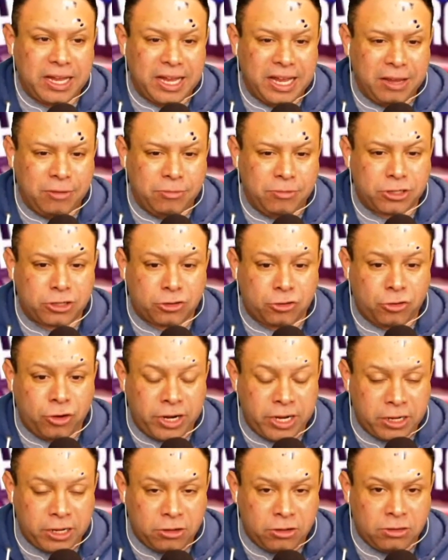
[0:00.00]
It was
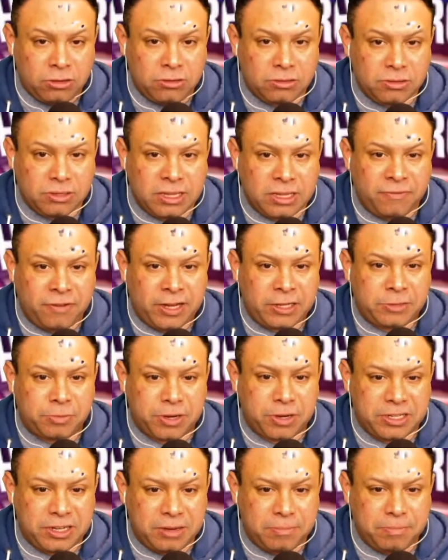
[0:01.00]
critical that Vice
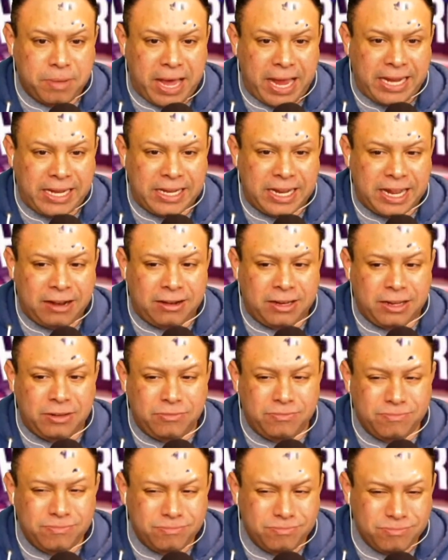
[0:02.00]
President Biden not only
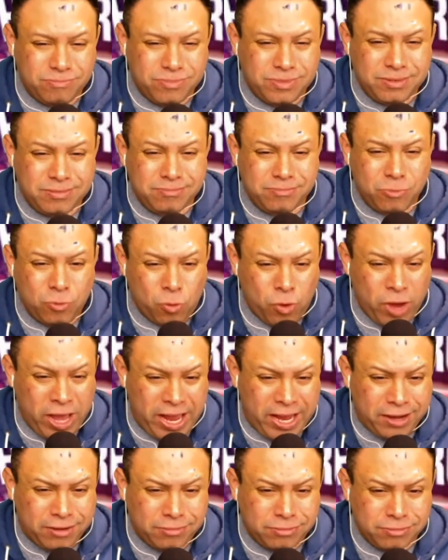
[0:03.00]

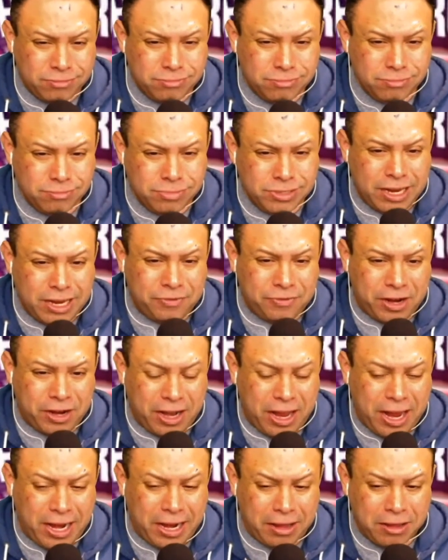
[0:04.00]
win South
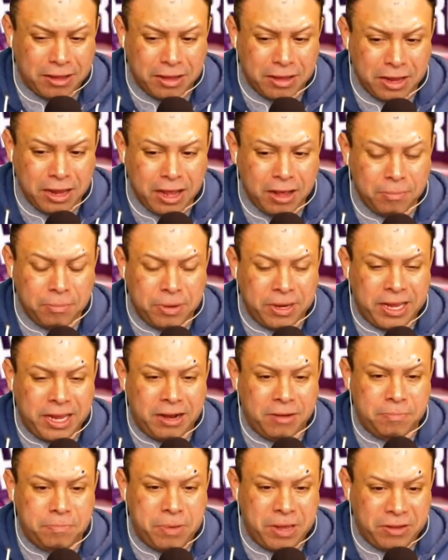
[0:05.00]
Carolina, but get
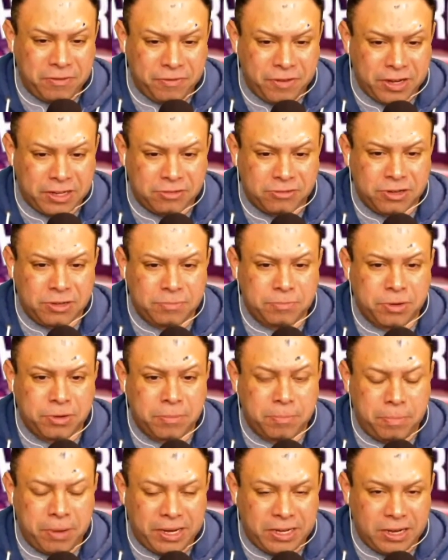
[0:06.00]
a big victory, put a
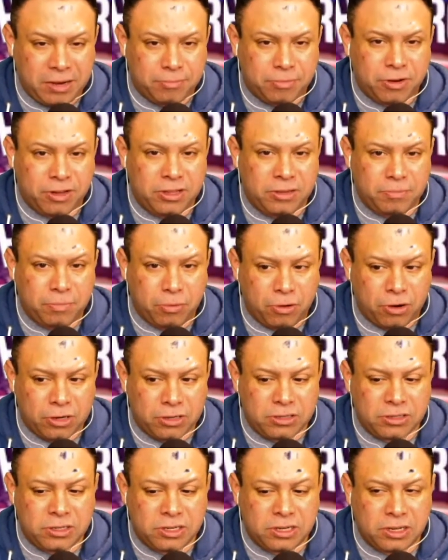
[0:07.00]
big number on the board
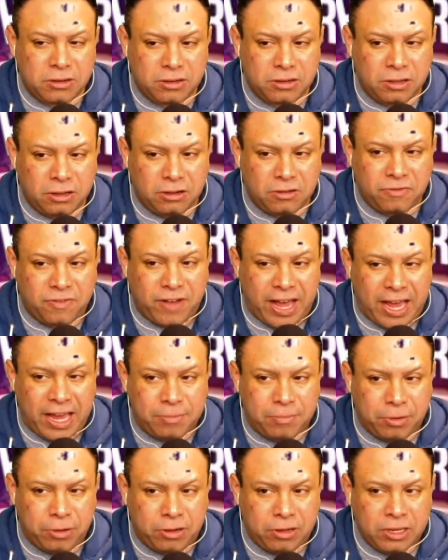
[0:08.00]
to look
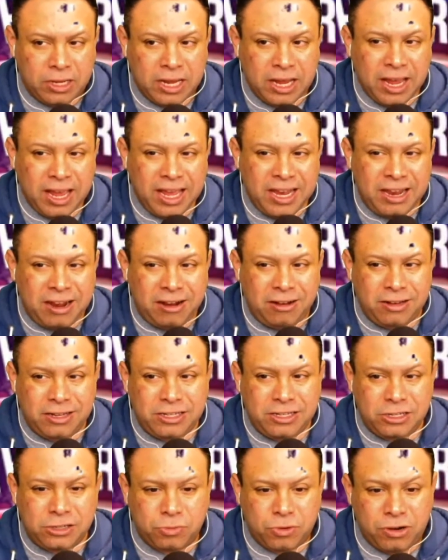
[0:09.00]
viable, and not only
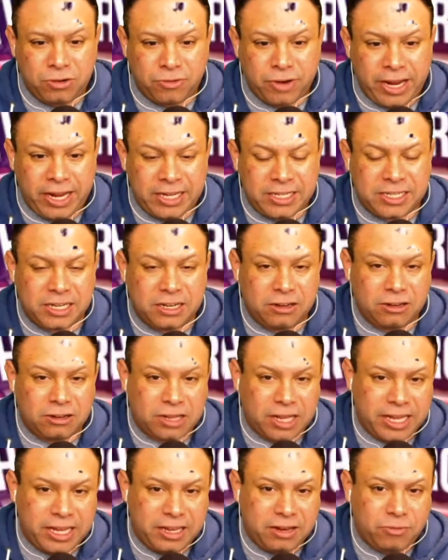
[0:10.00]
just win a race and look
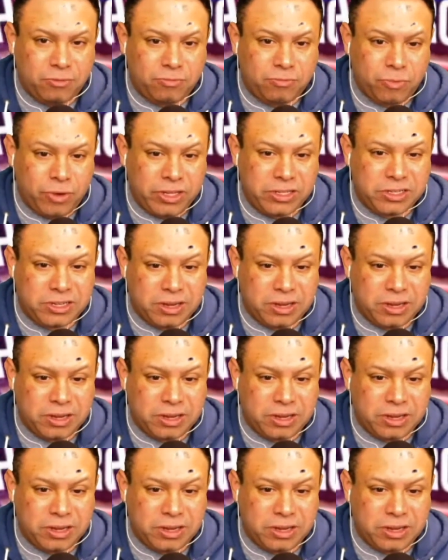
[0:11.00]
like he can win